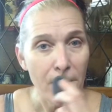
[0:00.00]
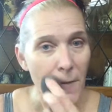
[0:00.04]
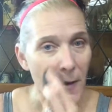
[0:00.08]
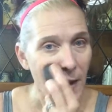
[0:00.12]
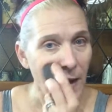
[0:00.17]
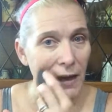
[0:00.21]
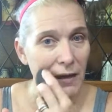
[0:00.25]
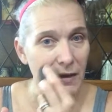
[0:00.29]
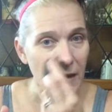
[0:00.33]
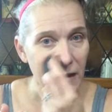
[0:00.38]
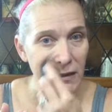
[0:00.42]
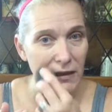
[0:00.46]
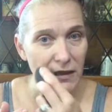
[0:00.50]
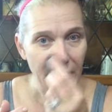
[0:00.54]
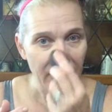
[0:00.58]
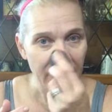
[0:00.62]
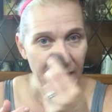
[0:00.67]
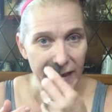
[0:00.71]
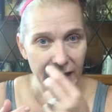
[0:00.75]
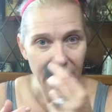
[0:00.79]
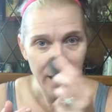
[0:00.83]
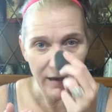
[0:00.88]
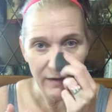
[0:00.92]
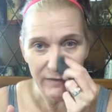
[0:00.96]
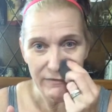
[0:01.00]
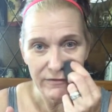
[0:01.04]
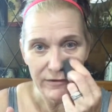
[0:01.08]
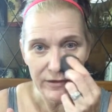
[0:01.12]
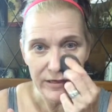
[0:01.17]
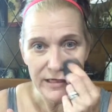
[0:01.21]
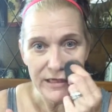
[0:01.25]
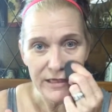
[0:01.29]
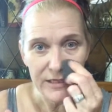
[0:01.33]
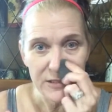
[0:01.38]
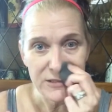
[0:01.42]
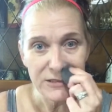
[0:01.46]
a light
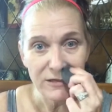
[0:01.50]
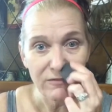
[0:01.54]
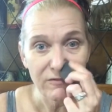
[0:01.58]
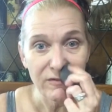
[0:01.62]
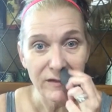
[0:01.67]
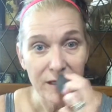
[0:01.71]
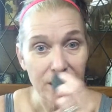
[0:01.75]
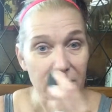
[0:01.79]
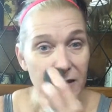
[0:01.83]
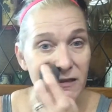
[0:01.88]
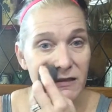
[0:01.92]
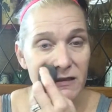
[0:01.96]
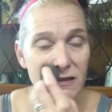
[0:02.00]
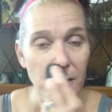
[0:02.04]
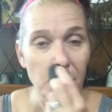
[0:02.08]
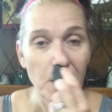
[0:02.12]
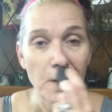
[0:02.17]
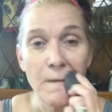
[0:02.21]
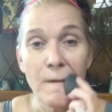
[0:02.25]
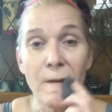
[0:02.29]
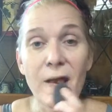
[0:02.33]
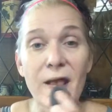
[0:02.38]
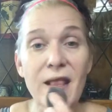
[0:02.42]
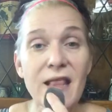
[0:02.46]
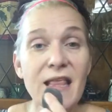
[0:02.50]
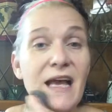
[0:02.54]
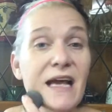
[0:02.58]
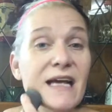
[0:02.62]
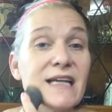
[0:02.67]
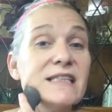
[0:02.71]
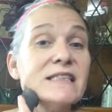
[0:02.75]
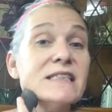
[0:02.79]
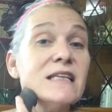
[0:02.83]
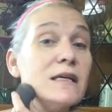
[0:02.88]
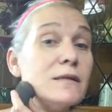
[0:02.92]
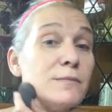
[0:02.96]
coverage. It feels
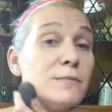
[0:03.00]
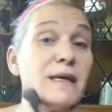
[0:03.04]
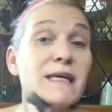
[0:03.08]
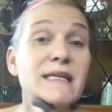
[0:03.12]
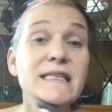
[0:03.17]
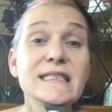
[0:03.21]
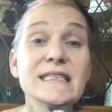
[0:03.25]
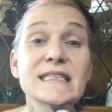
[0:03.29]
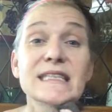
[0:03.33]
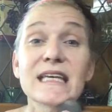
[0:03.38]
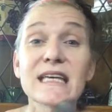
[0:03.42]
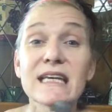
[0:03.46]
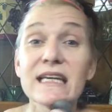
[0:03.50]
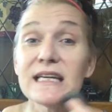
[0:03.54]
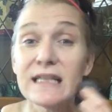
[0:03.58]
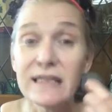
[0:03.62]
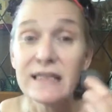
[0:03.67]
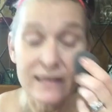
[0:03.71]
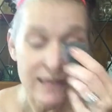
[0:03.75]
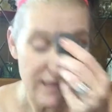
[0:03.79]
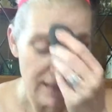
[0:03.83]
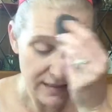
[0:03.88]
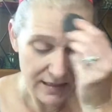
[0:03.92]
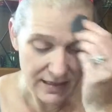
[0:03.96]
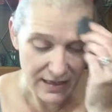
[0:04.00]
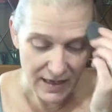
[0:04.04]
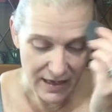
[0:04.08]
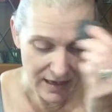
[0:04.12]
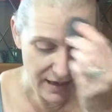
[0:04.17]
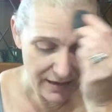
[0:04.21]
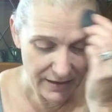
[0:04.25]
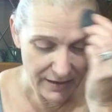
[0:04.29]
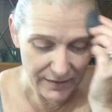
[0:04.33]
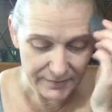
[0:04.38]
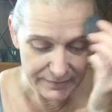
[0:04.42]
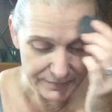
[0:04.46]
nice on my skin.
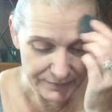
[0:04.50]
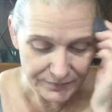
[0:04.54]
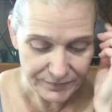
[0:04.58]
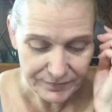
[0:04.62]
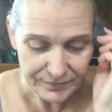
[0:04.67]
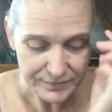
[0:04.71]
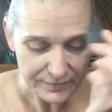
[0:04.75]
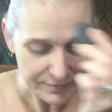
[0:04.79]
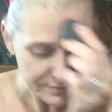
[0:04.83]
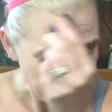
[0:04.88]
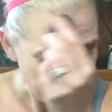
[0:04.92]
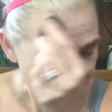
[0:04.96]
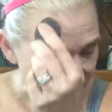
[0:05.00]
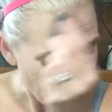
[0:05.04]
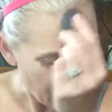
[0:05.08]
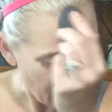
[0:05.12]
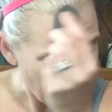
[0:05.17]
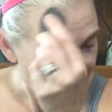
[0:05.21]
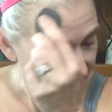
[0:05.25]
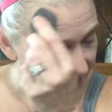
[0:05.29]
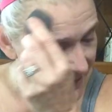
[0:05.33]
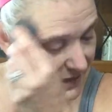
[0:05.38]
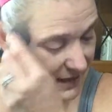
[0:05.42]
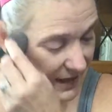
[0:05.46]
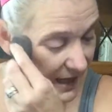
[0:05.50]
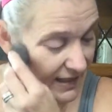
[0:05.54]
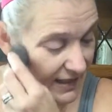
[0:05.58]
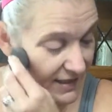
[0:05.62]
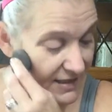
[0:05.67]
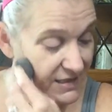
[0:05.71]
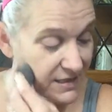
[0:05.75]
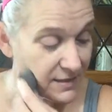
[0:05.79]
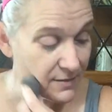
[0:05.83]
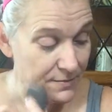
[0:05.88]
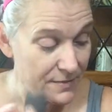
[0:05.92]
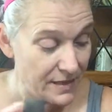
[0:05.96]
And it has
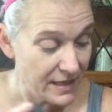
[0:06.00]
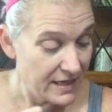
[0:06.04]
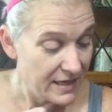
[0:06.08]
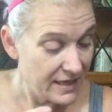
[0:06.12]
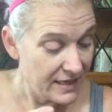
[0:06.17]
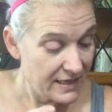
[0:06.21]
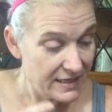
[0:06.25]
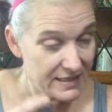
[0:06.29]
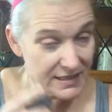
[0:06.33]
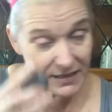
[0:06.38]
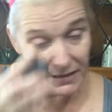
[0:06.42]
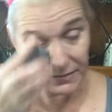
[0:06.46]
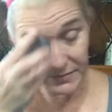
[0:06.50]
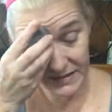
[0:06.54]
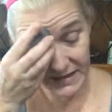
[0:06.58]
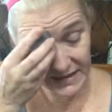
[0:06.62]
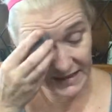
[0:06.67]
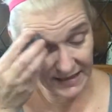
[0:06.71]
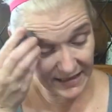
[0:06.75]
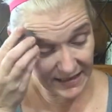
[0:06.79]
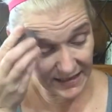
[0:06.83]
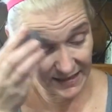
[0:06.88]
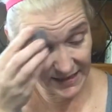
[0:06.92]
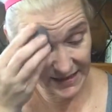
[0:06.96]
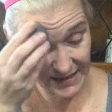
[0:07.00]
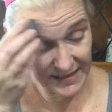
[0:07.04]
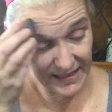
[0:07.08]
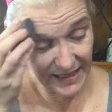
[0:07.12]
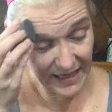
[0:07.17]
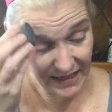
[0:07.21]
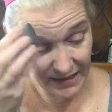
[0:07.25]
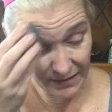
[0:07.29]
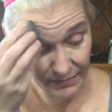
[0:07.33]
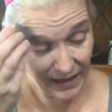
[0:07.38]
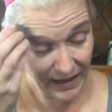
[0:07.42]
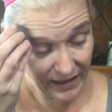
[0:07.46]
some decent
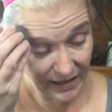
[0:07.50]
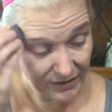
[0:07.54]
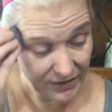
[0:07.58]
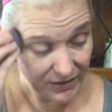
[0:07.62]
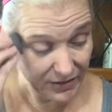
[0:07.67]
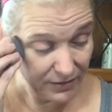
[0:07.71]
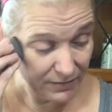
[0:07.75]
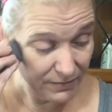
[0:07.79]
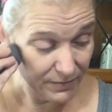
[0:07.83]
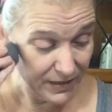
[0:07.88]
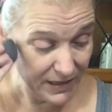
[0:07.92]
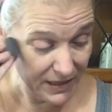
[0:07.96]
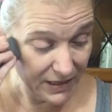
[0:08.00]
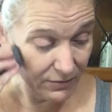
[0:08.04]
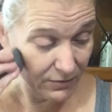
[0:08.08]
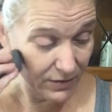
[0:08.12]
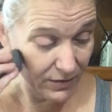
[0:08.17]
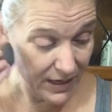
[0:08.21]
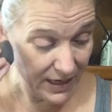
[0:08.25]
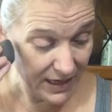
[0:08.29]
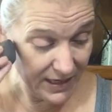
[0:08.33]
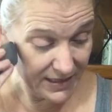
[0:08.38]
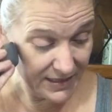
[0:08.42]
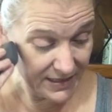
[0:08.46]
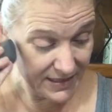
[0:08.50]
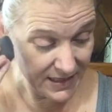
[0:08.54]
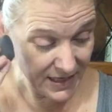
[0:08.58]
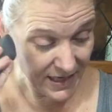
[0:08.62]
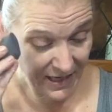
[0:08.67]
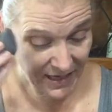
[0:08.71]
staying powder, but it was